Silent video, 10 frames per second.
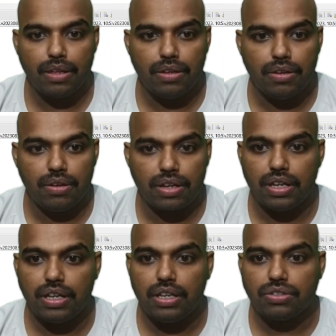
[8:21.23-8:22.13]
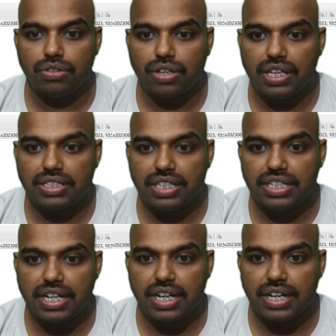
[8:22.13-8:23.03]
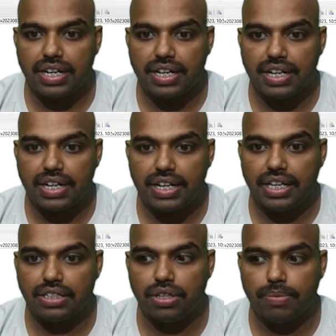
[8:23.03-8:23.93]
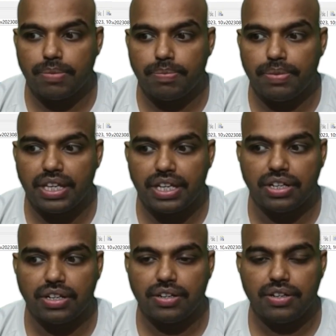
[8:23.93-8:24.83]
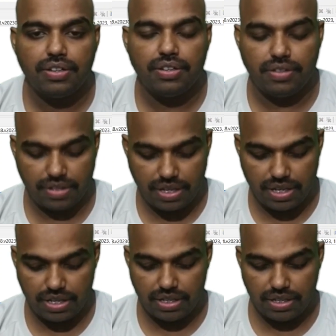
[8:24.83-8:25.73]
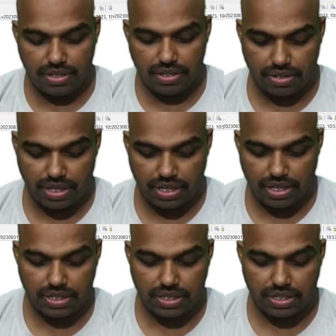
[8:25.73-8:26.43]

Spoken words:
okay, so you can say starting school application. Okay, you can see now